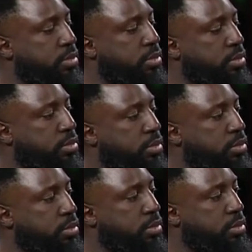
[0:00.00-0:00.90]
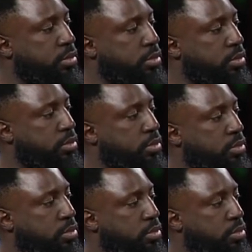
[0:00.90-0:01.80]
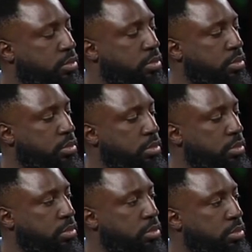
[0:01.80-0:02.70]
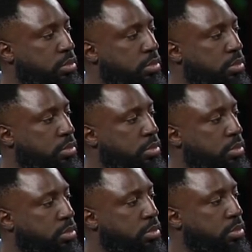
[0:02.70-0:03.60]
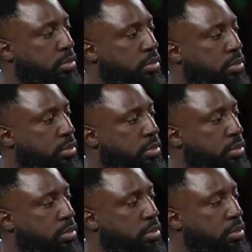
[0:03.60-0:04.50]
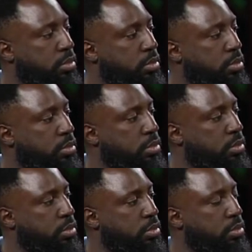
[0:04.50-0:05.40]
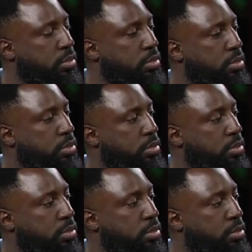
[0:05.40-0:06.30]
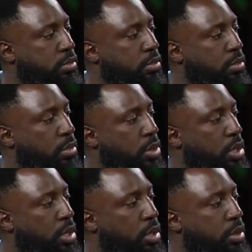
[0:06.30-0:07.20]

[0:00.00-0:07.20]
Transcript: No words are spoken by the person on screen.